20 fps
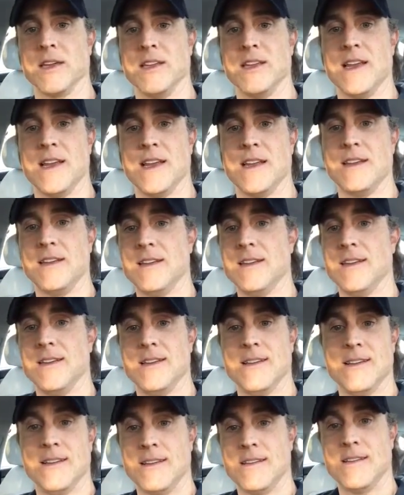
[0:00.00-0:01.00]
And yet,
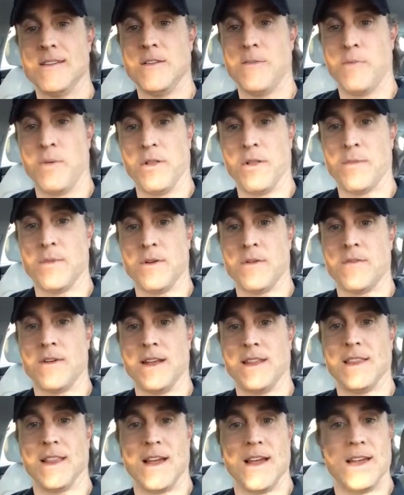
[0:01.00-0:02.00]
you pull up in a
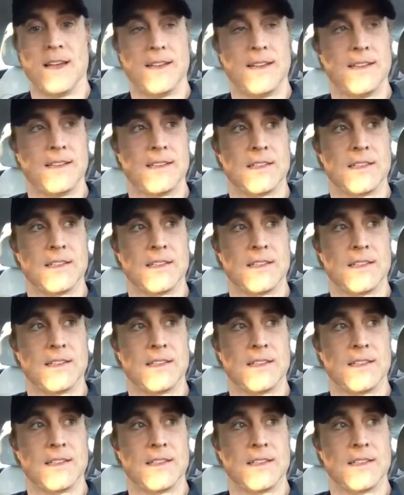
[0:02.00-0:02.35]
red light,